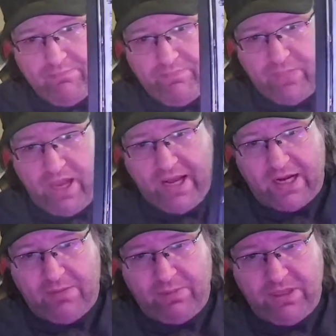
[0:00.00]
I got
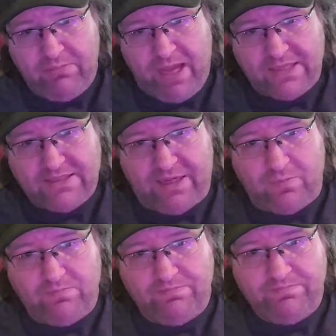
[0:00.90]
it complete in box now.
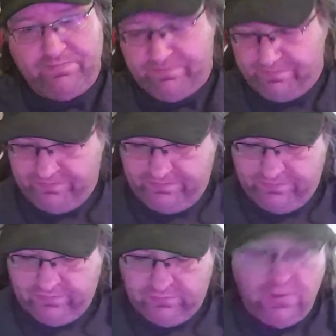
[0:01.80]

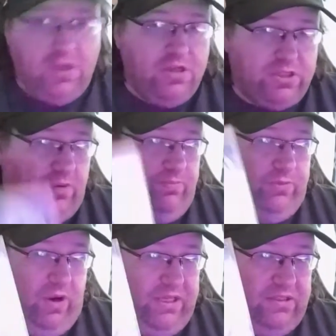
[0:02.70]
So
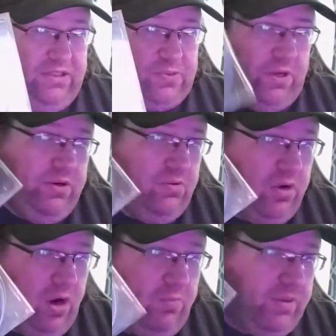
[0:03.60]
do I need this one?
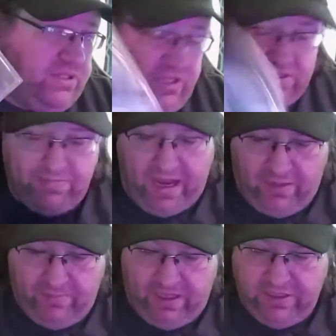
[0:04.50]
No, but it's a nice
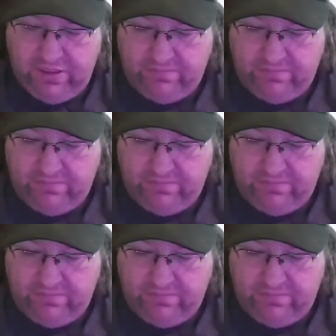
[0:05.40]
backup idea.